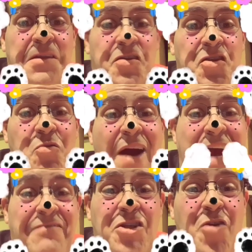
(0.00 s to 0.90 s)
Do I have
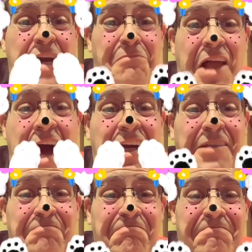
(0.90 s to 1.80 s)
to try to block?
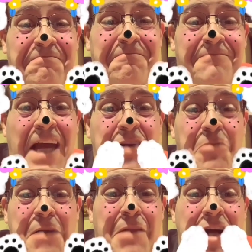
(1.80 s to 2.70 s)
I don't want to
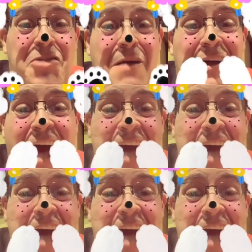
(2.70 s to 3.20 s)
block Jamal Adams.